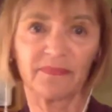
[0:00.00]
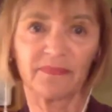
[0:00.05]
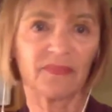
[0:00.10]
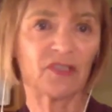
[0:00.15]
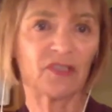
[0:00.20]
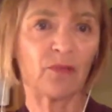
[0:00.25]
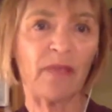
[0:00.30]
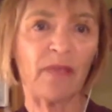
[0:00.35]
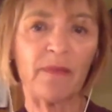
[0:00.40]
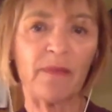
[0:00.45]

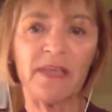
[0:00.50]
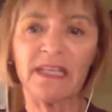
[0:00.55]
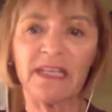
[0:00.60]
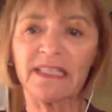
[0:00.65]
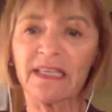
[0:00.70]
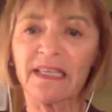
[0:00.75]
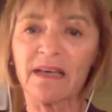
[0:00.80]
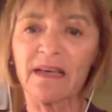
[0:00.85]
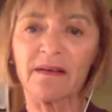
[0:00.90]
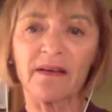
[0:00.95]
So maybe
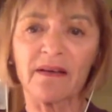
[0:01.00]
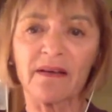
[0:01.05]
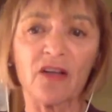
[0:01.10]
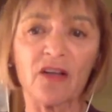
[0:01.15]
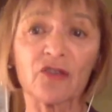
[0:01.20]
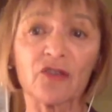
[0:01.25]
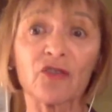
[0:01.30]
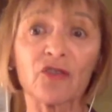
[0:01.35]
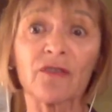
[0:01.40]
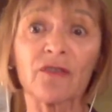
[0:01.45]
it's a, a
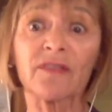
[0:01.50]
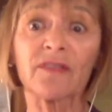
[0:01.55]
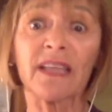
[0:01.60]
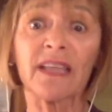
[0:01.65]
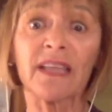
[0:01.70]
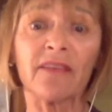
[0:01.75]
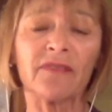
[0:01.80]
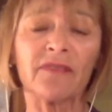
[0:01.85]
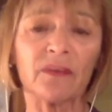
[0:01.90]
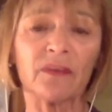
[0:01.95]
culture of
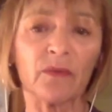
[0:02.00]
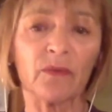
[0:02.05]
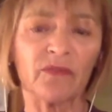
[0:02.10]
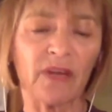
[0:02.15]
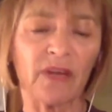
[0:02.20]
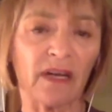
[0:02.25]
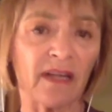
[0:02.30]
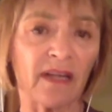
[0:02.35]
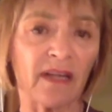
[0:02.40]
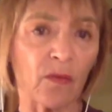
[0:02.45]
safety. We've
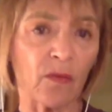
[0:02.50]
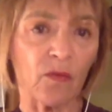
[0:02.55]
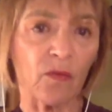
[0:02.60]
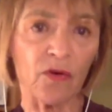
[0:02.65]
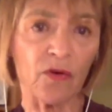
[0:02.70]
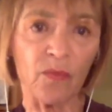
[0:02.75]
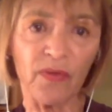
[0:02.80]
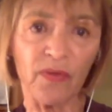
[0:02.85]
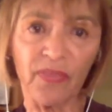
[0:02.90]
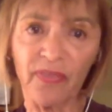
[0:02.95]
done a lot of
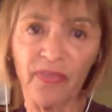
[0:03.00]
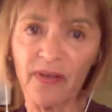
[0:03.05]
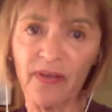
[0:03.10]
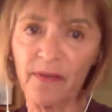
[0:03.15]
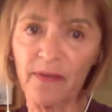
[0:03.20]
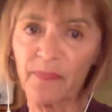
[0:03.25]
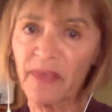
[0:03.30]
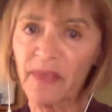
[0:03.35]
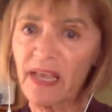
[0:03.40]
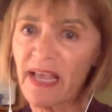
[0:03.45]
work with
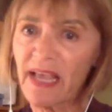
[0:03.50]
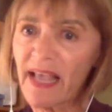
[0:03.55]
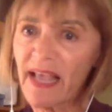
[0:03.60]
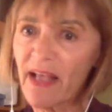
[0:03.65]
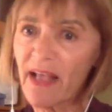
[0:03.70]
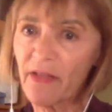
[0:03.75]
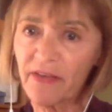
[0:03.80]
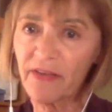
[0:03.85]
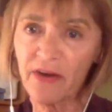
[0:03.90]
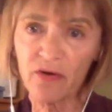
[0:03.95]
uh, mm.
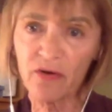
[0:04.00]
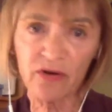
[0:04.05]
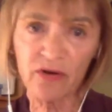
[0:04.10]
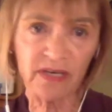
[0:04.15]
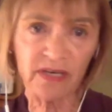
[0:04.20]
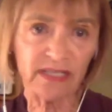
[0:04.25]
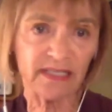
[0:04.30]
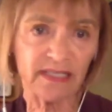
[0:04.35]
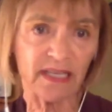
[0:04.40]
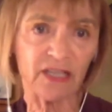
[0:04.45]
healthcare
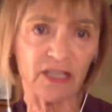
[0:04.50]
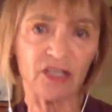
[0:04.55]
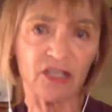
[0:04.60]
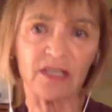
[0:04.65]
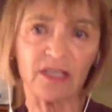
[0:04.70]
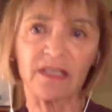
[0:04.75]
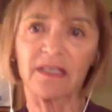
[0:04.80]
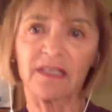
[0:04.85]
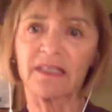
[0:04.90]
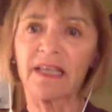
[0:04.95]

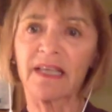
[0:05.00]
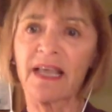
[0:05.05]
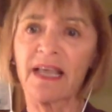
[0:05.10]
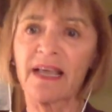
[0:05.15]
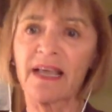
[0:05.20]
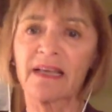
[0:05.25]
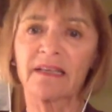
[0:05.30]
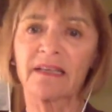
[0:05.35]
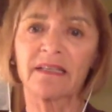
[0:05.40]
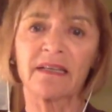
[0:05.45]
organizations
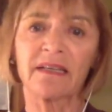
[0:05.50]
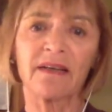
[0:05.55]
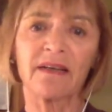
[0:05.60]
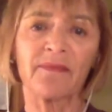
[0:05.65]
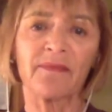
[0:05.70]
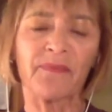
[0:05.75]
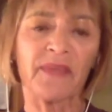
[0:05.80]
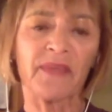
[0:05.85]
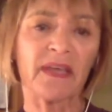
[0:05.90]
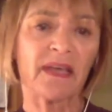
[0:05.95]
and
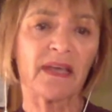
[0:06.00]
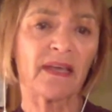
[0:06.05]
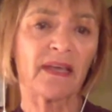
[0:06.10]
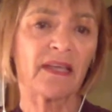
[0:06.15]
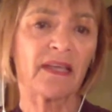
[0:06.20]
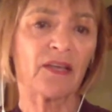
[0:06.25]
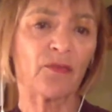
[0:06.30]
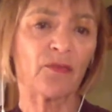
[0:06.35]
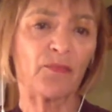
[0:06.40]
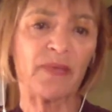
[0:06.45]
uh,
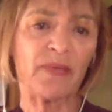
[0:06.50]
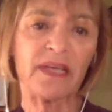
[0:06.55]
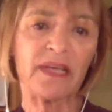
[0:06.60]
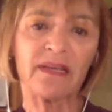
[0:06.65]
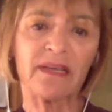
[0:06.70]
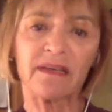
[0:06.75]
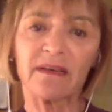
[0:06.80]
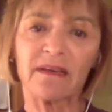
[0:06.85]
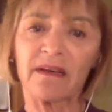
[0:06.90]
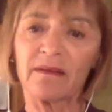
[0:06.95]
you know
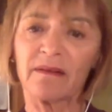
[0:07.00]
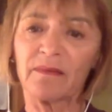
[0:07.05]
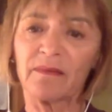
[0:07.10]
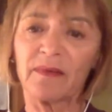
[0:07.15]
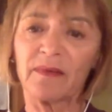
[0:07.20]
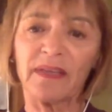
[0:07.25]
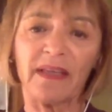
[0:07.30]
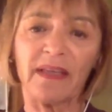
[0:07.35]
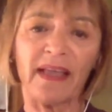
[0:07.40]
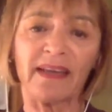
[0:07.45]
big uh,
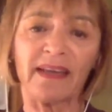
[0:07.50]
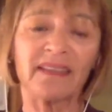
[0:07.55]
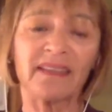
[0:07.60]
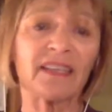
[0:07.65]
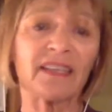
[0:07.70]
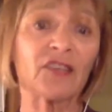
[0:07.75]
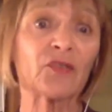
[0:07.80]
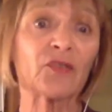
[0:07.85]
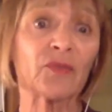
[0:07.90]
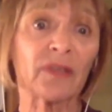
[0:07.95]
and
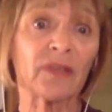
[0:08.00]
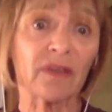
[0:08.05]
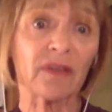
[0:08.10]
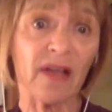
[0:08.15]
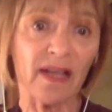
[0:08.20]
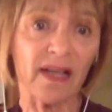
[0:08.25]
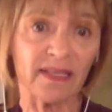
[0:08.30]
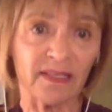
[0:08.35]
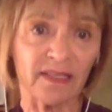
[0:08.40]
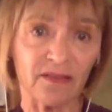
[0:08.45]
industrial
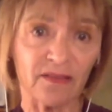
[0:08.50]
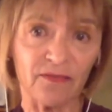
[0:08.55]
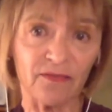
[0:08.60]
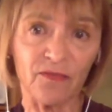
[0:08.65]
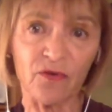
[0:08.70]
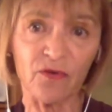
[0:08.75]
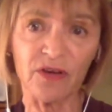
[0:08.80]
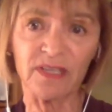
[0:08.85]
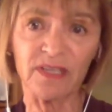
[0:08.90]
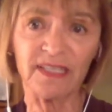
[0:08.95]
kinds of
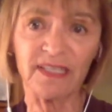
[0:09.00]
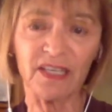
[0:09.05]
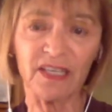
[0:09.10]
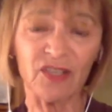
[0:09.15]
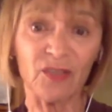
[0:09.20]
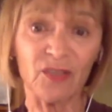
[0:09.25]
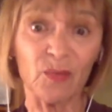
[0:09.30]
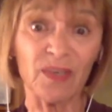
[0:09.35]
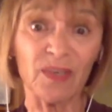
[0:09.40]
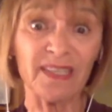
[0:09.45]

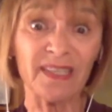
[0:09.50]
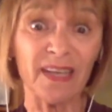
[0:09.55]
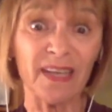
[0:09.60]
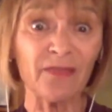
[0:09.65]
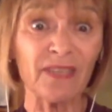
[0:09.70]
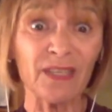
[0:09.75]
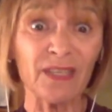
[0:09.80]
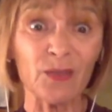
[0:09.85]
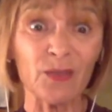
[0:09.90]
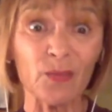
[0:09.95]
organizations where
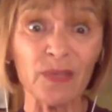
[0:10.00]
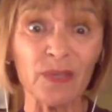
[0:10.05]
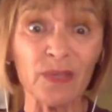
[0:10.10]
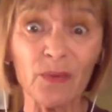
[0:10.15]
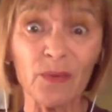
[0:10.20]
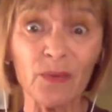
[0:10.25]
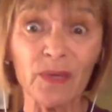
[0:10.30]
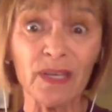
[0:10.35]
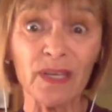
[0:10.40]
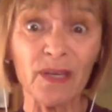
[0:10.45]
safety is
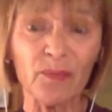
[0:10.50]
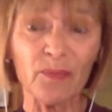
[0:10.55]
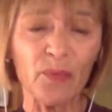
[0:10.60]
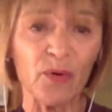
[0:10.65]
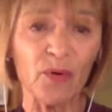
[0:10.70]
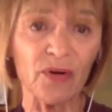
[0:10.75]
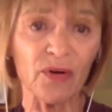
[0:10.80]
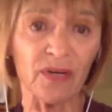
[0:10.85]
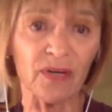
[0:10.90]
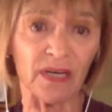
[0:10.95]
really really
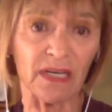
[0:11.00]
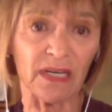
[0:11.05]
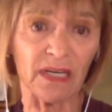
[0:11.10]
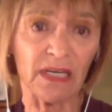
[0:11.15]
important.